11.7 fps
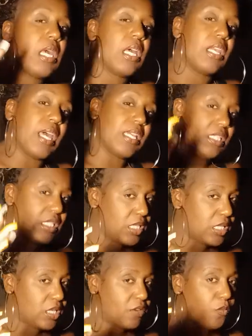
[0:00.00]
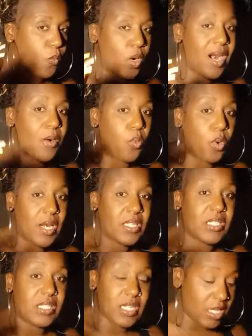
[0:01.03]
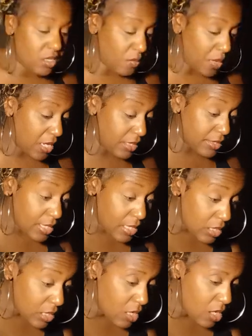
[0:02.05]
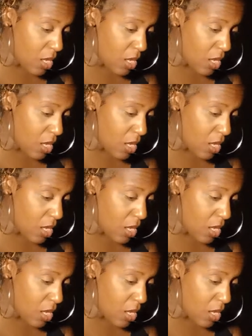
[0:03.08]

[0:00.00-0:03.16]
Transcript: an idea of where I wanted to take the painting.